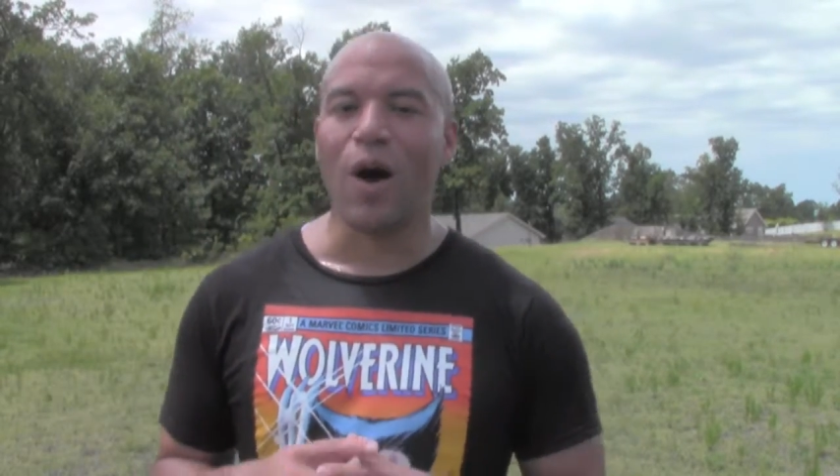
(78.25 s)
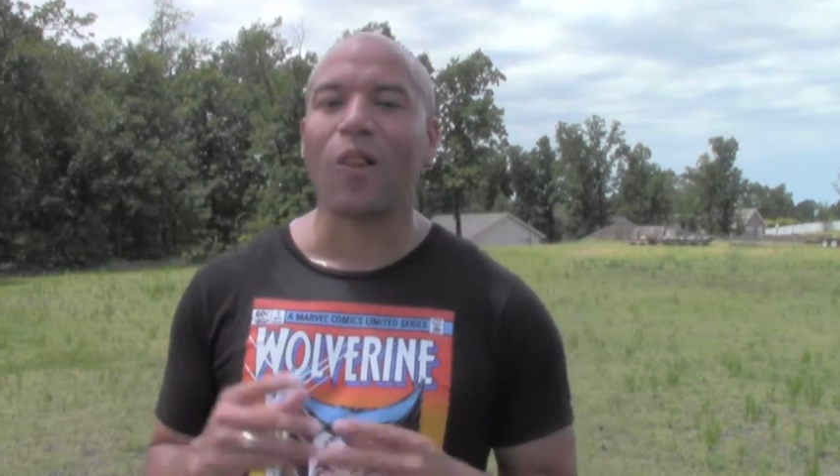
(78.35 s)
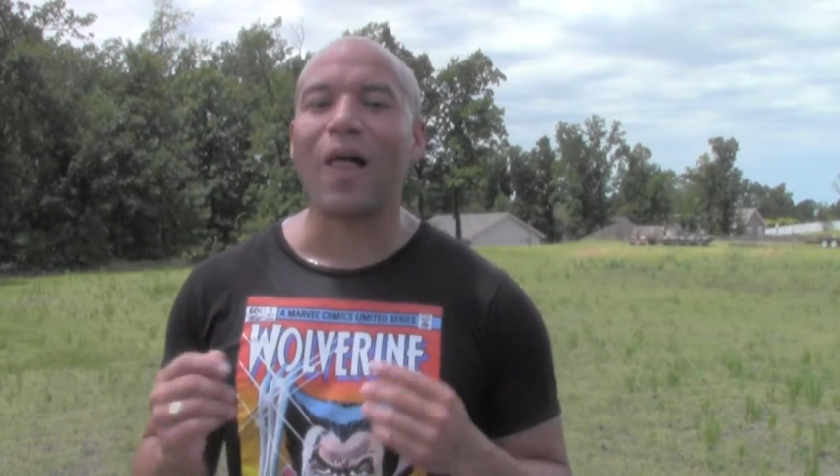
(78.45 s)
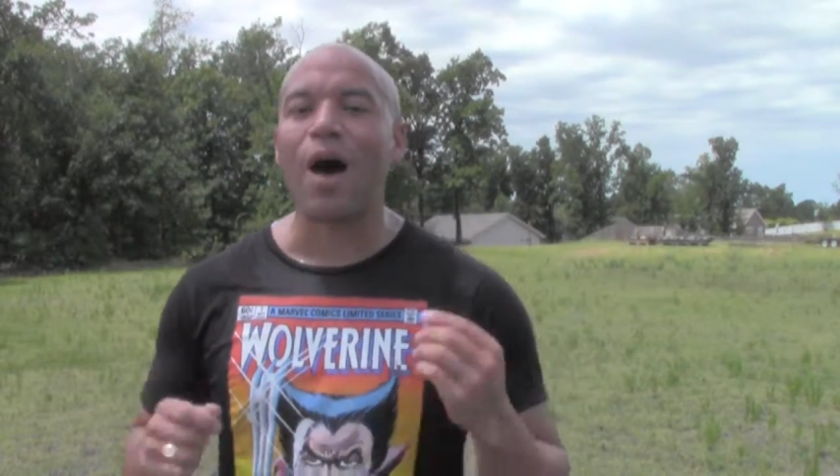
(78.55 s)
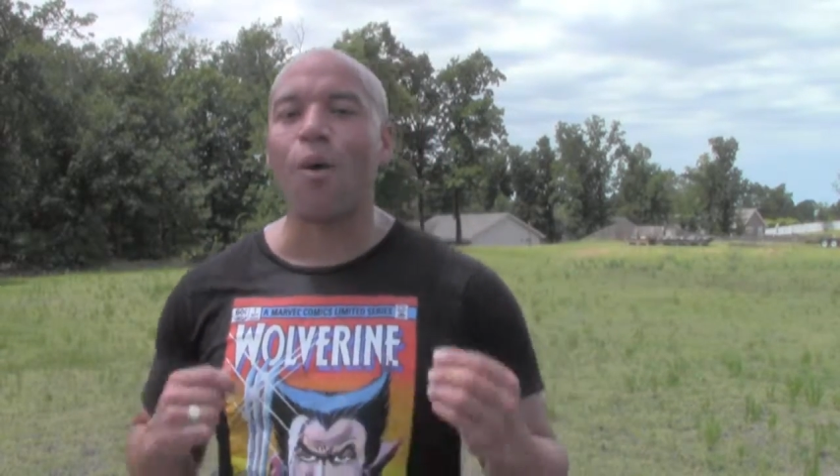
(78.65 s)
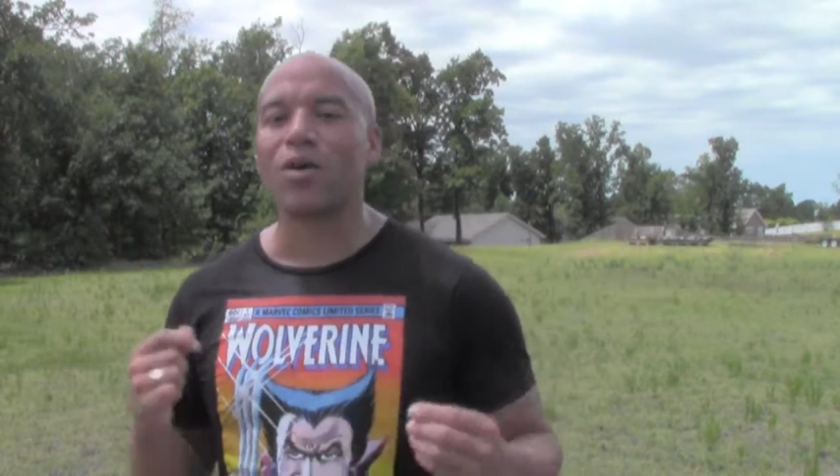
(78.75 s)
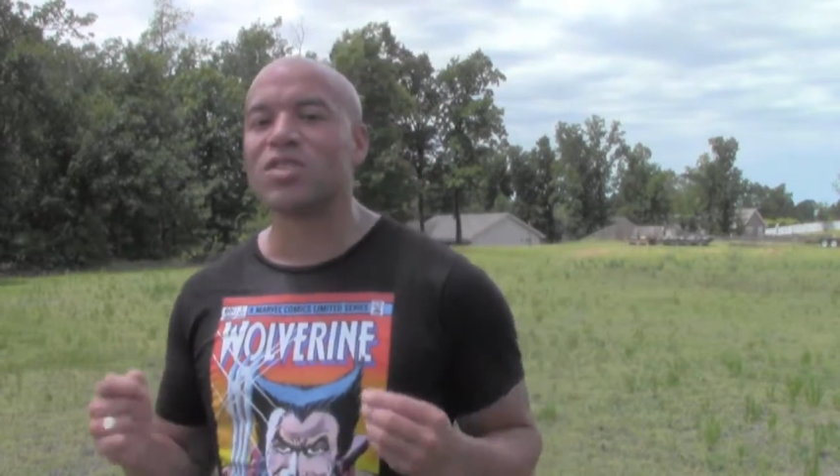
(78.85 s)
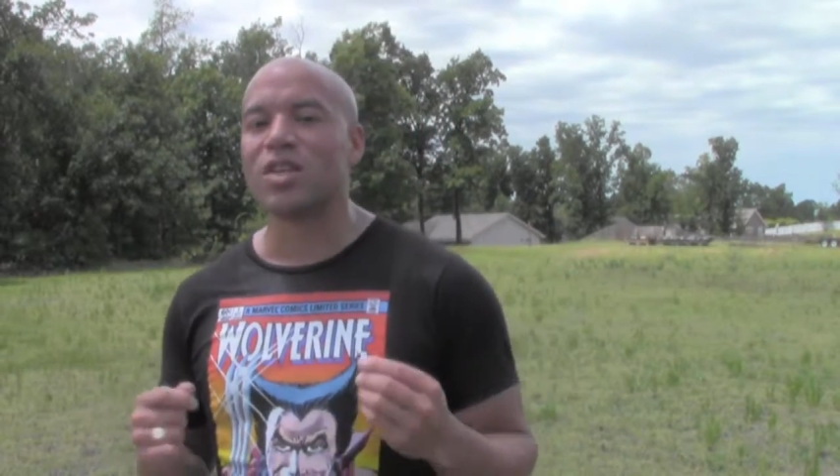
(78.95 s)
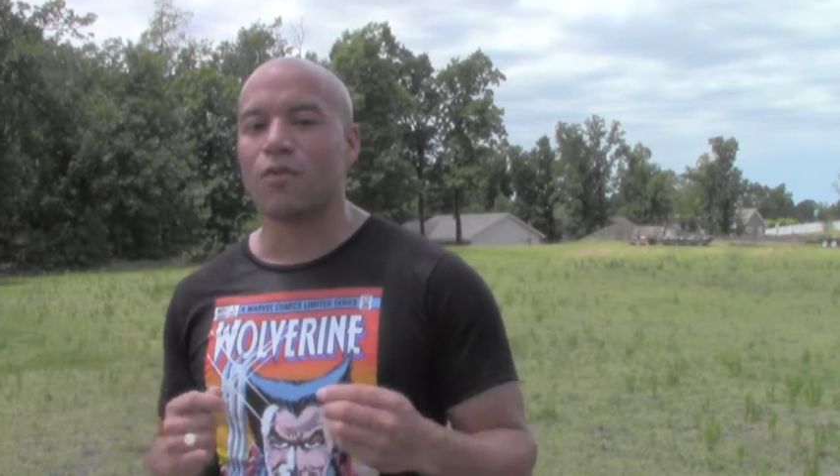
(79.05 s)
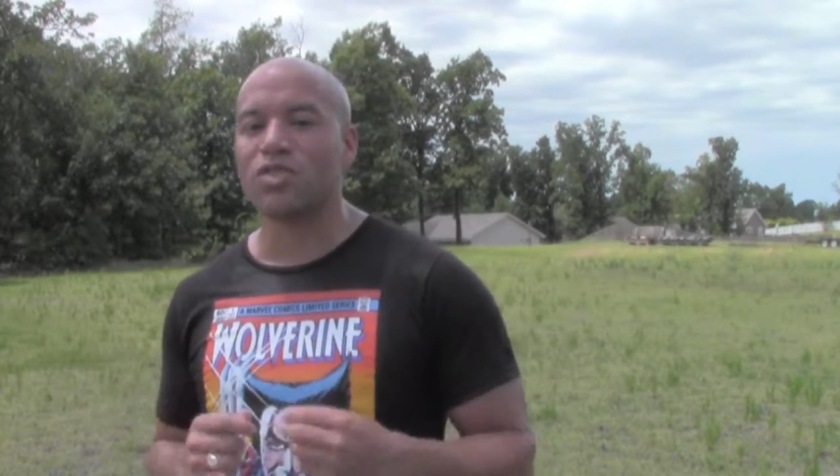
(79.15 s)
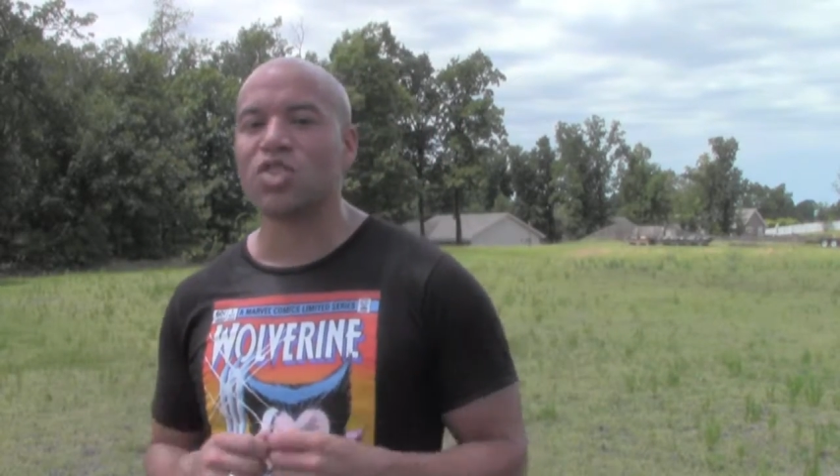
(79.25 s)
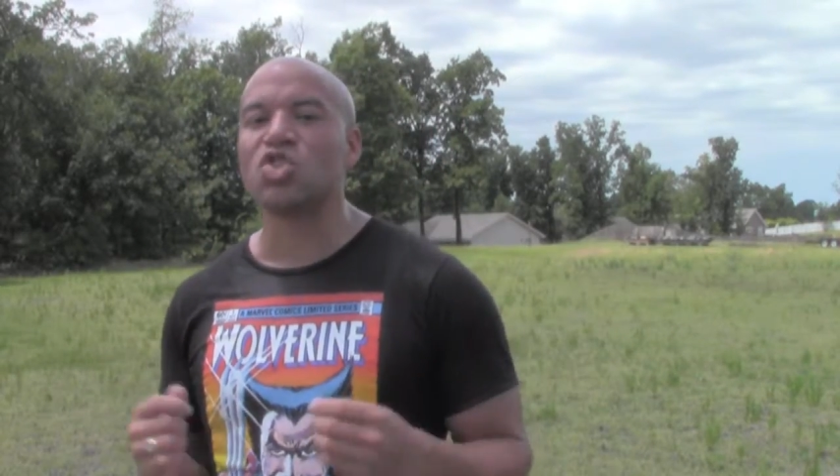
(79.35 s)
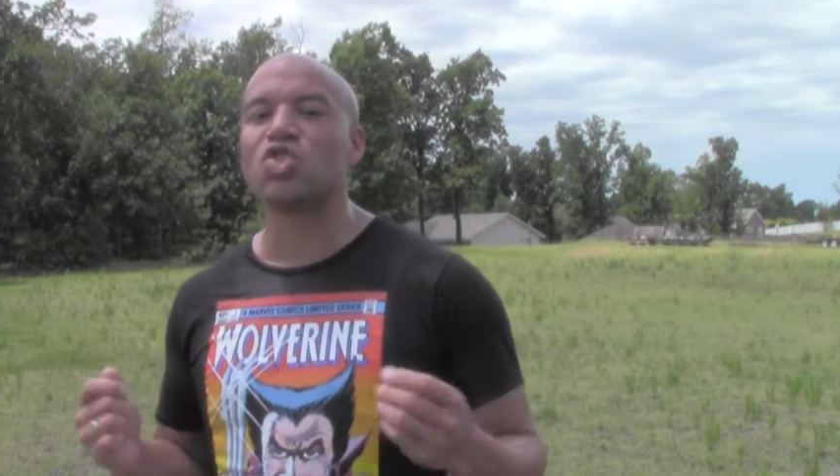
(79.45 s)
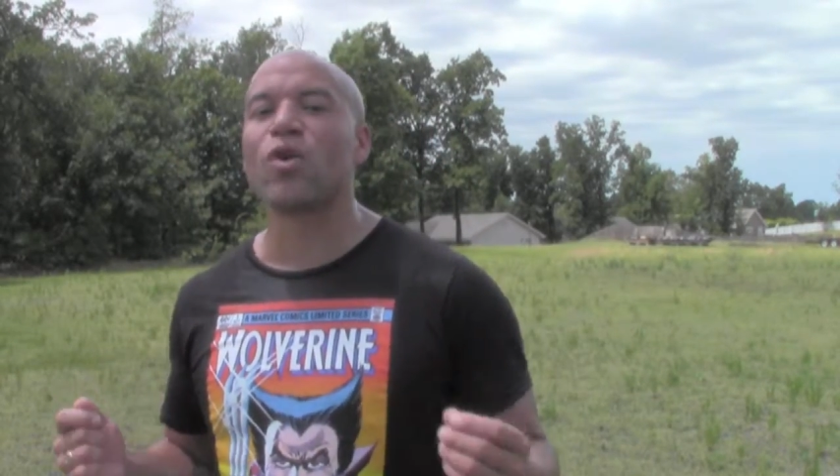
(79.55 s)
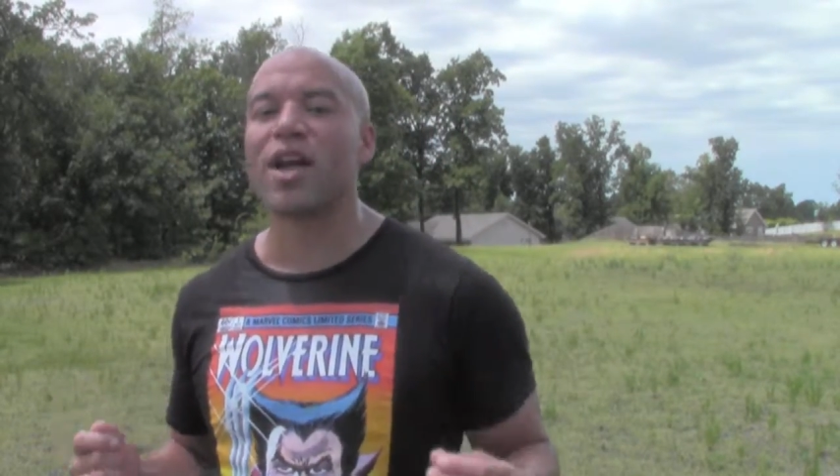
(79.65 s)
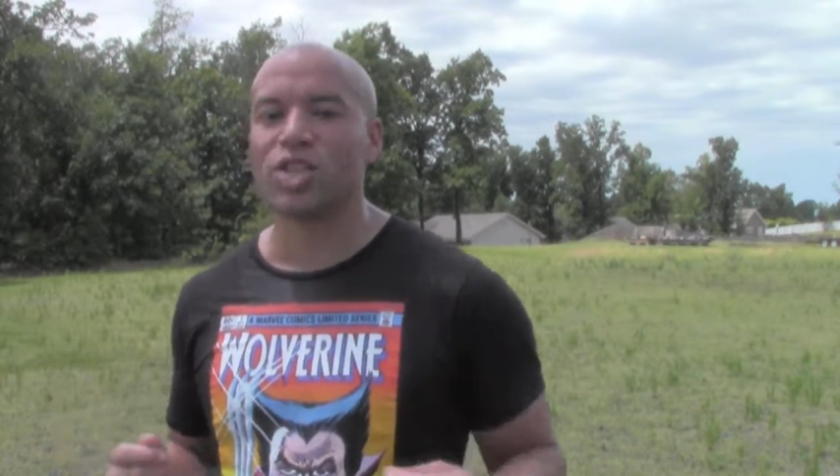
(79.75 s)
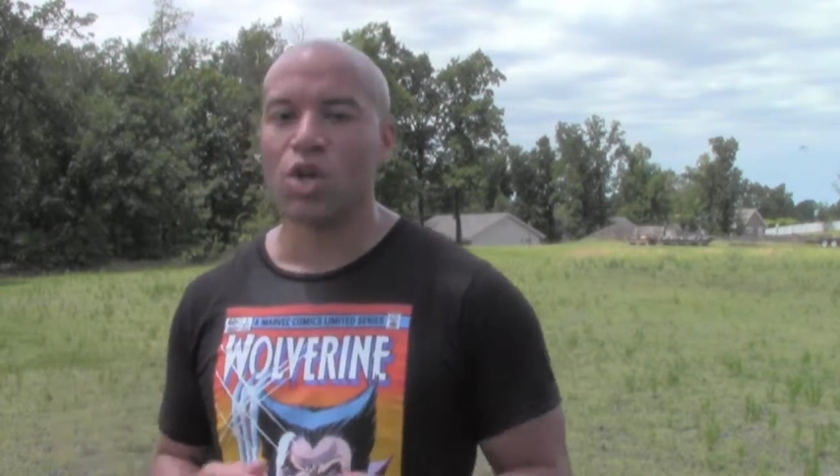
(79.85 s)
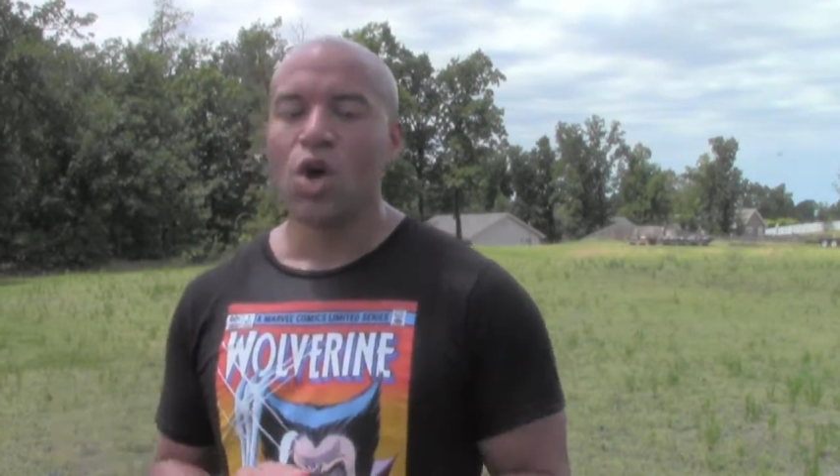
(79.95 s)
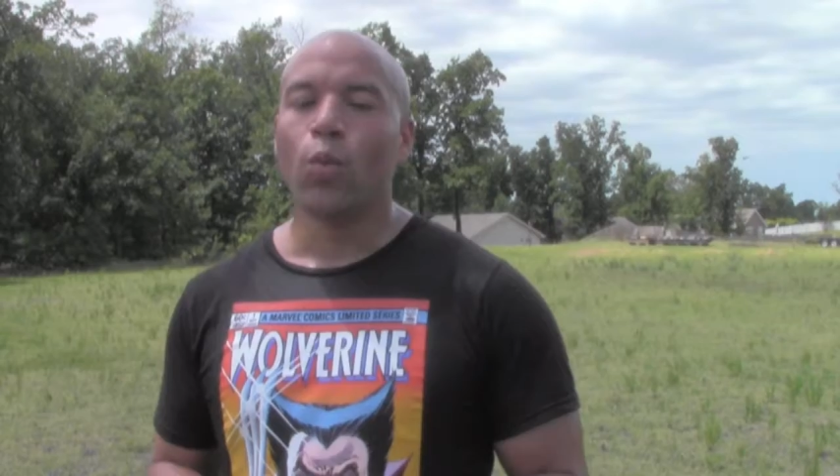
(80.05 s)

allow ourselves to stretch.